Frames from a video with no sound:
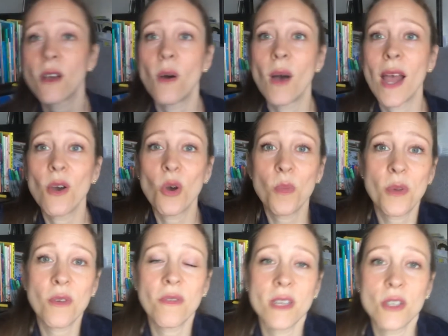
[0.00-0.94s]
I hope
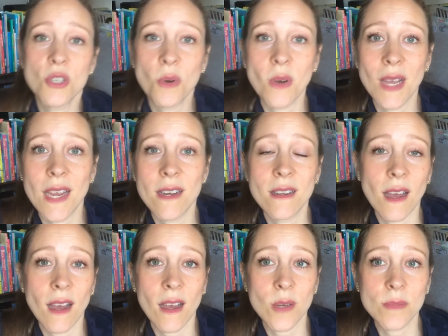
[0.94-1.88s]
you've enjoyed
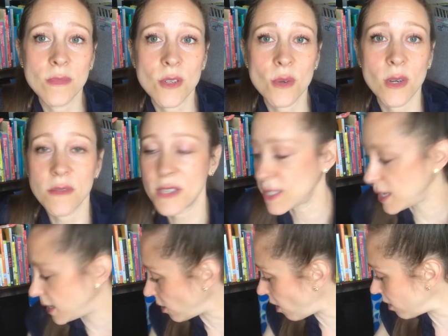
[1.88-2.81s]
sort of
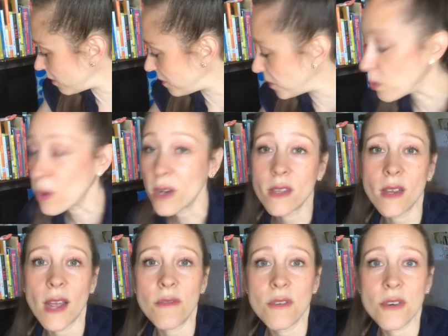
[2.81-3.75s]
seeing all of the work that
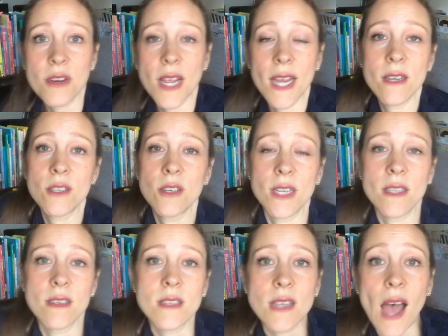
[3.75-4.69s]
I've created during
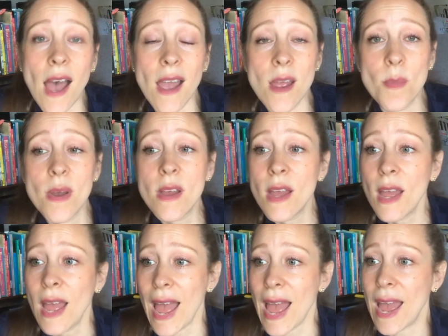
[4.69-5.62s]
this time.
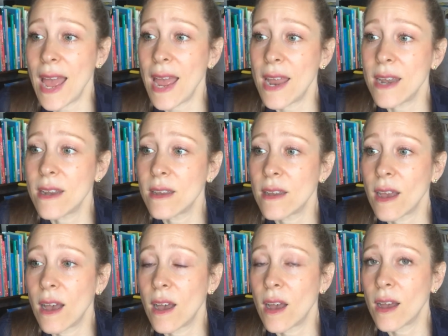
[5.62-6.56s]
And
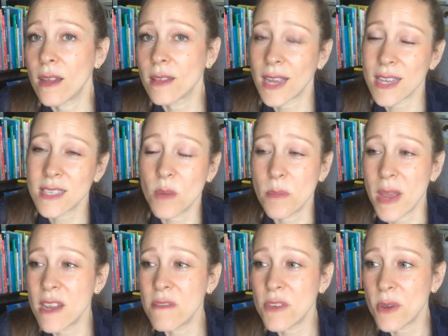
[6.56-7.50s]
like I said,
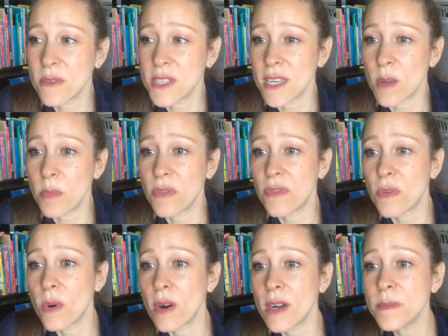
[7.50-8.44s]
many of you have seen it
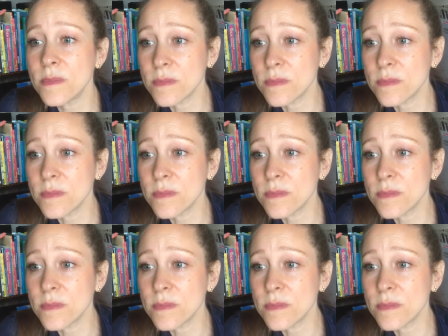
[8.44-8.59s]
before,